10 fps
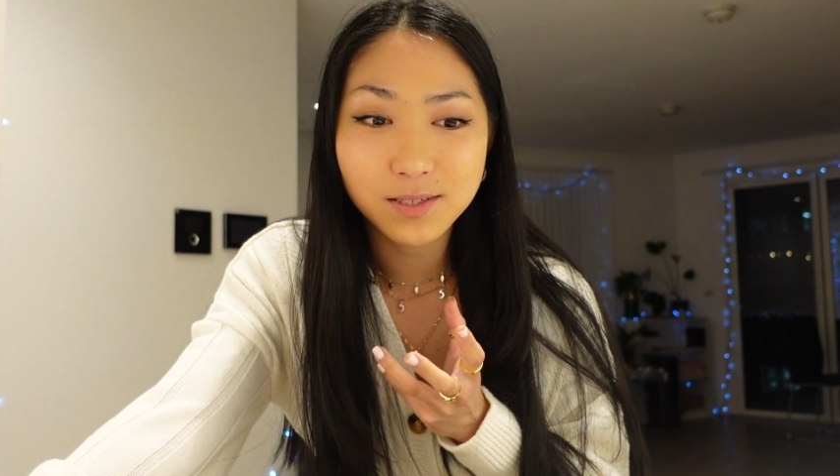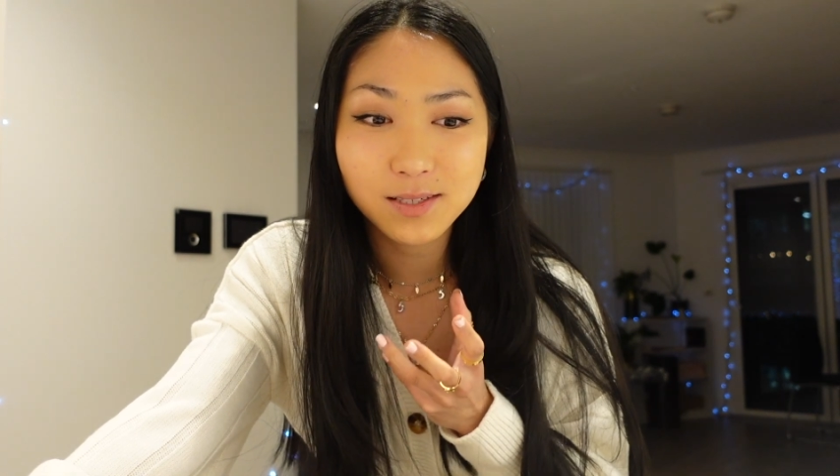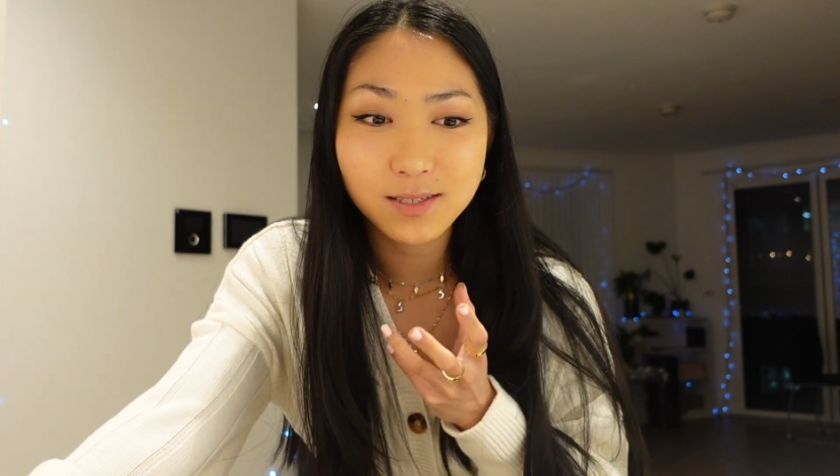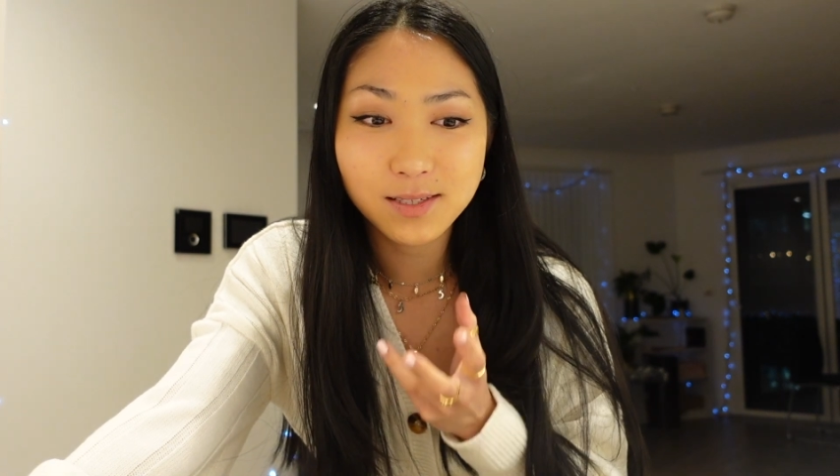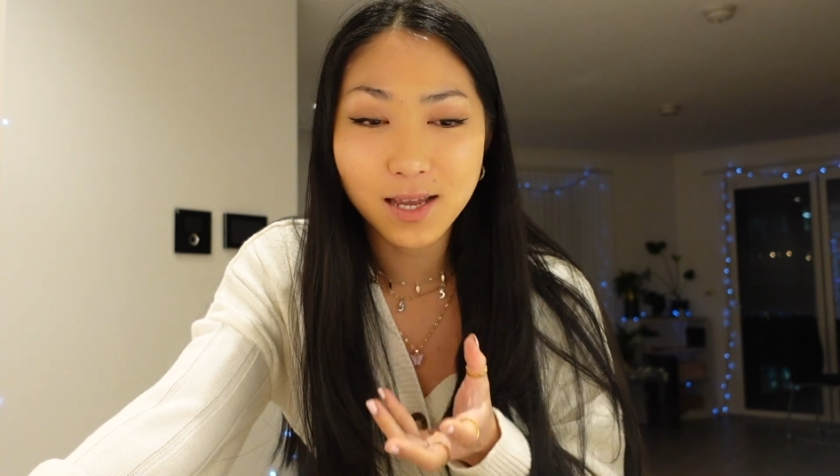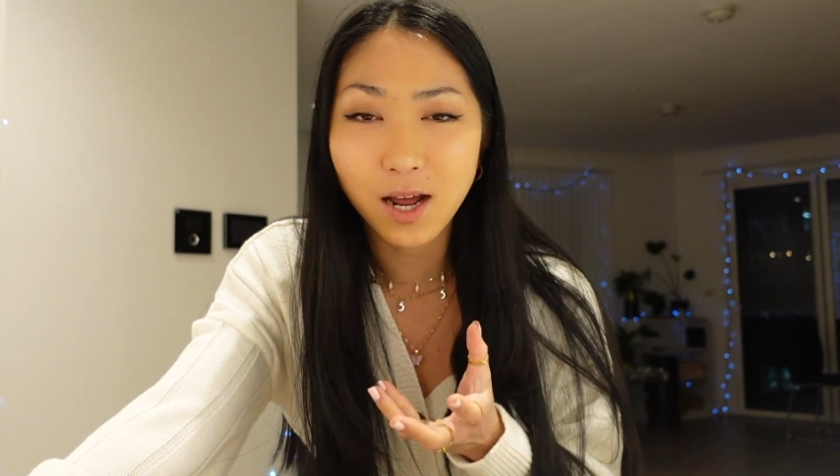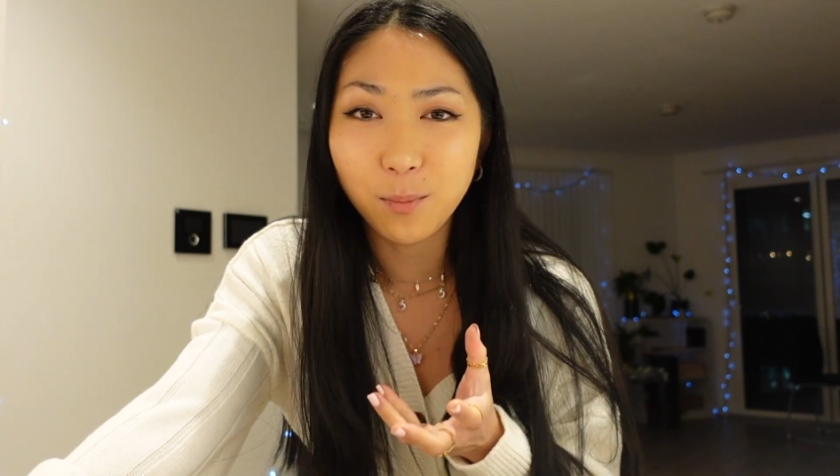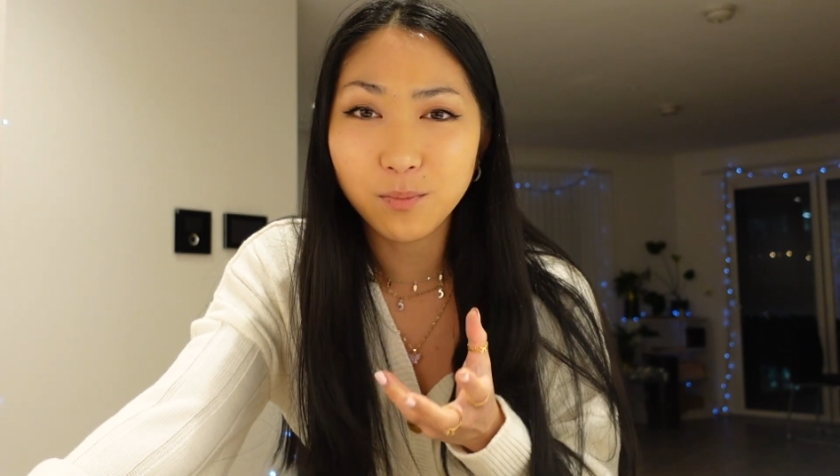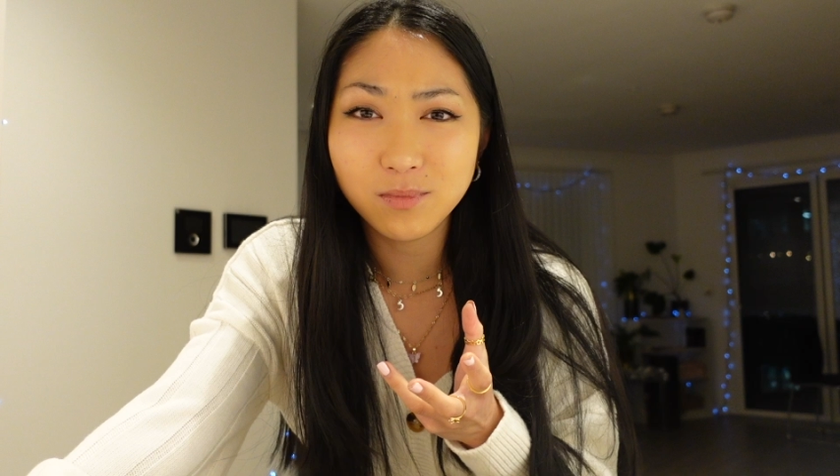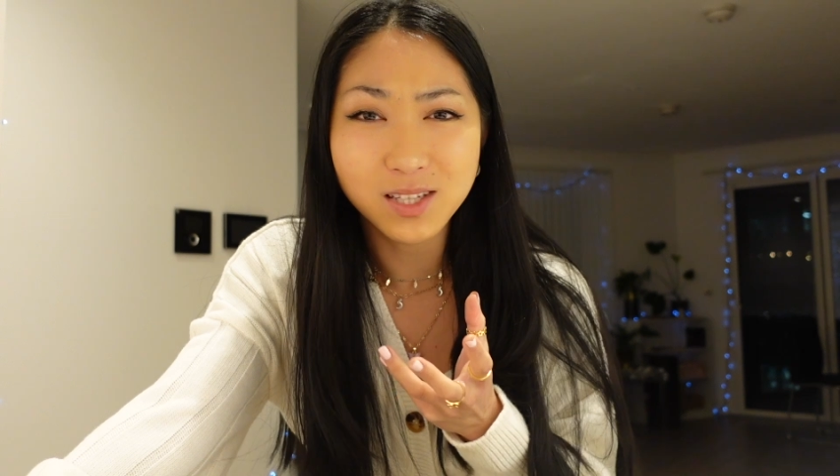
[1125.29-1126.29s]
set
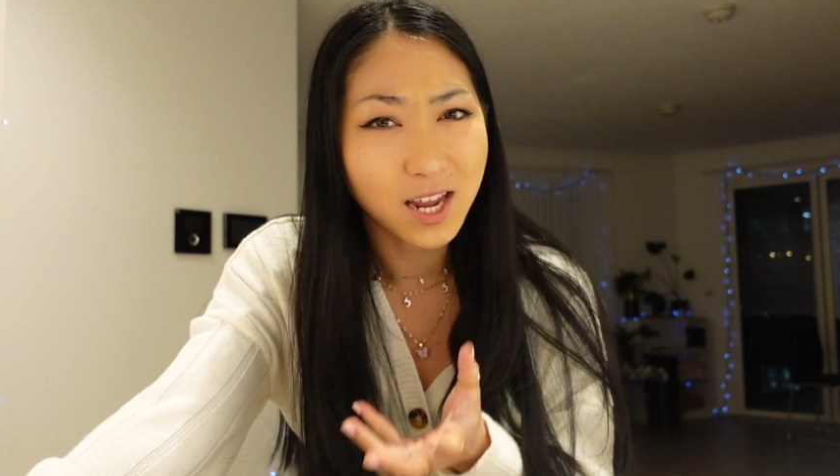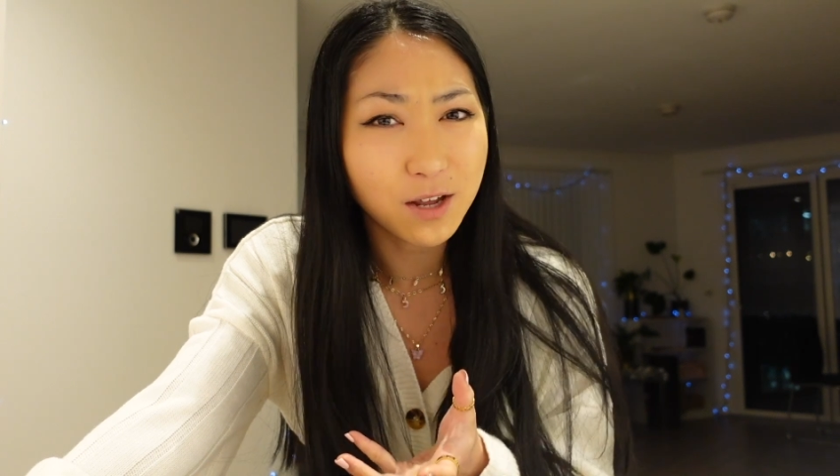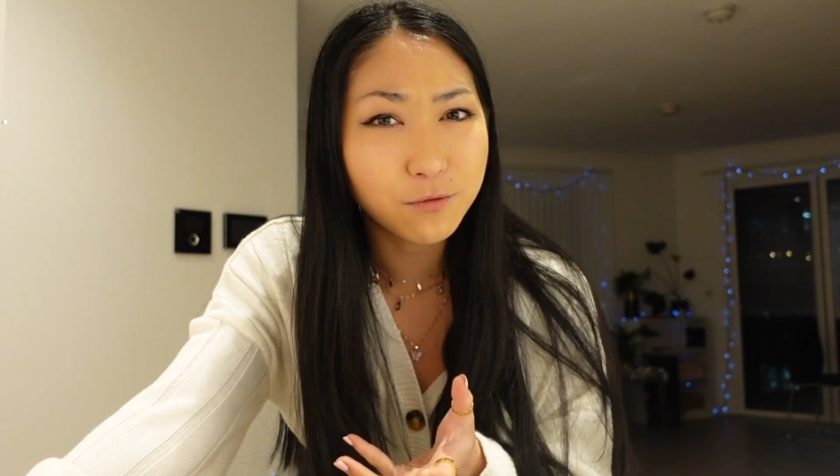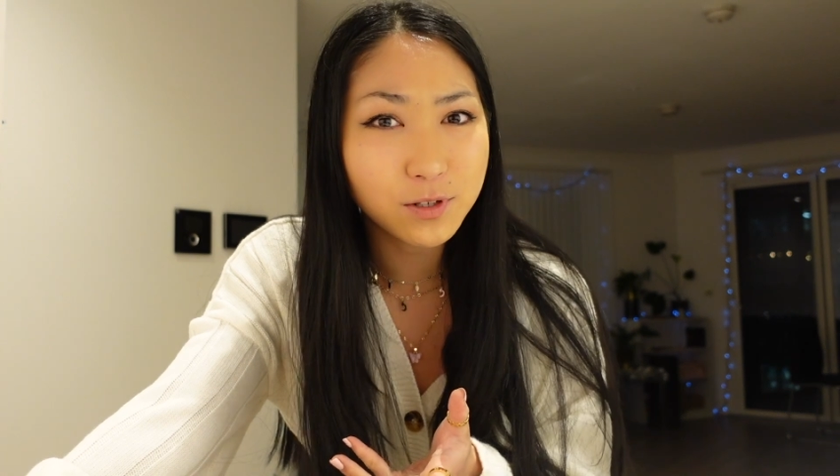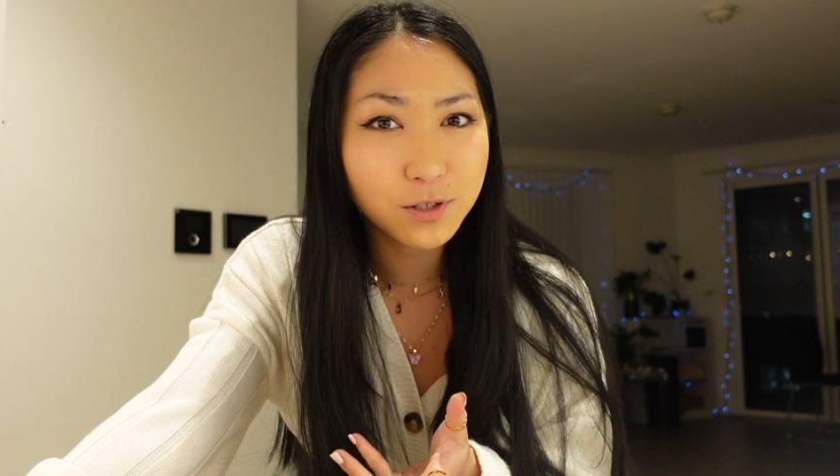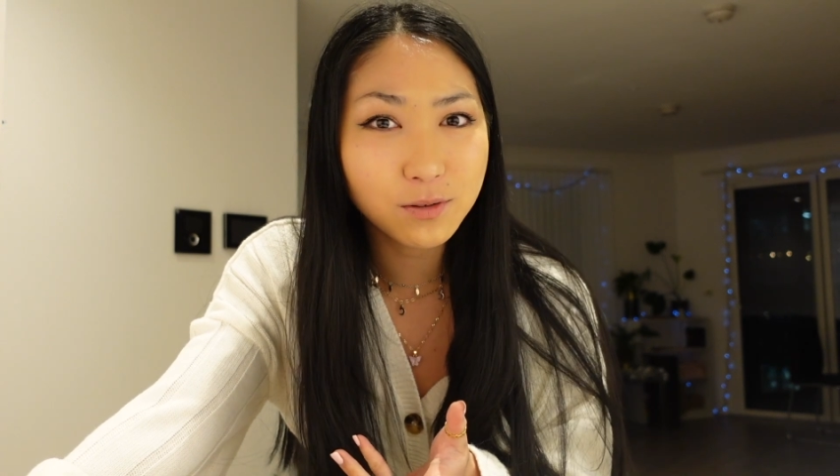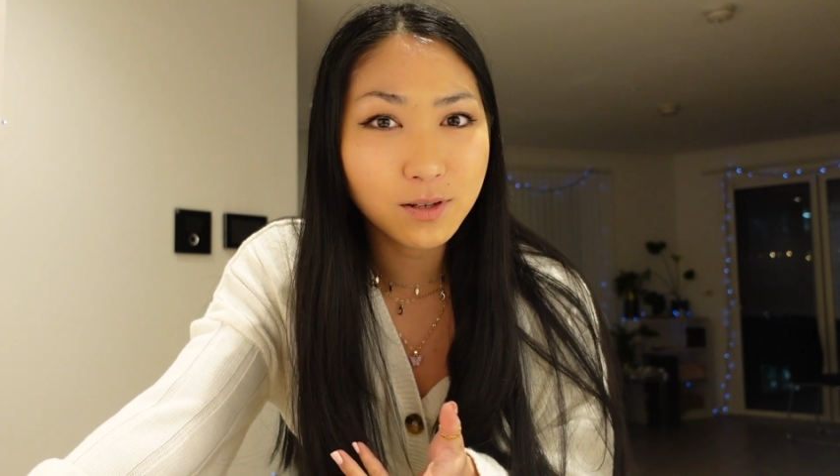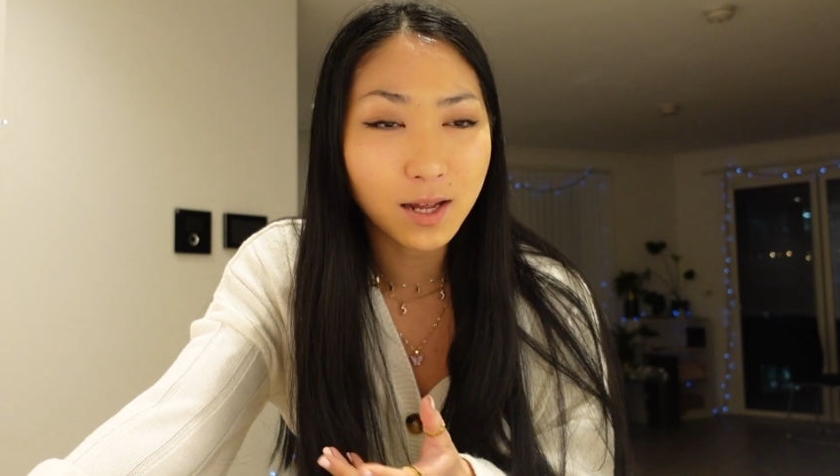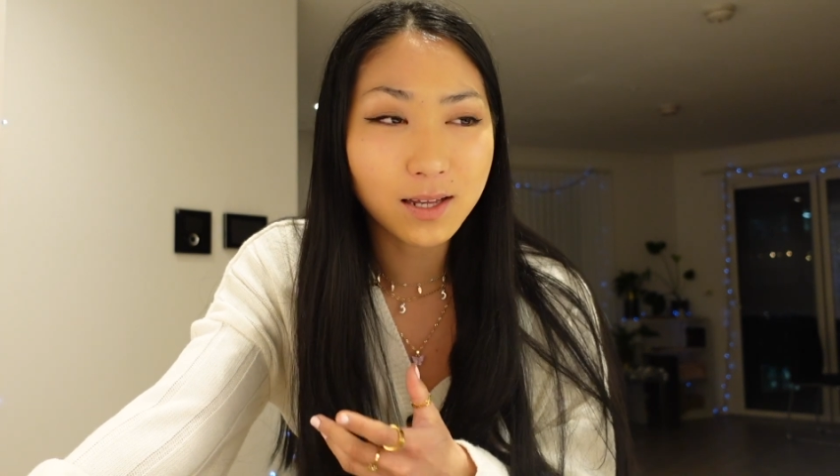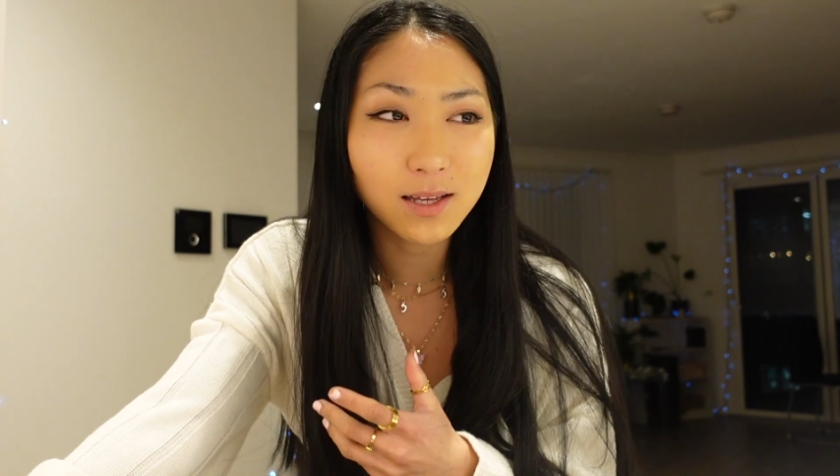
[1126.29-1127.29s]
up the day for you.
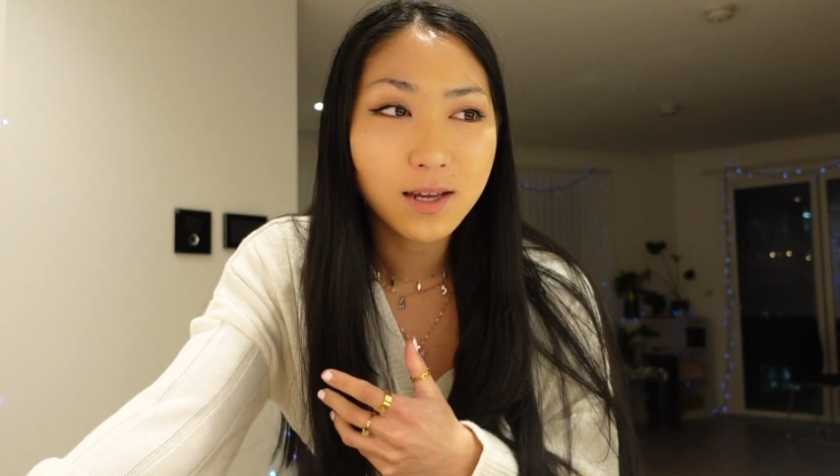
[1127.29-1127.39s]
Like,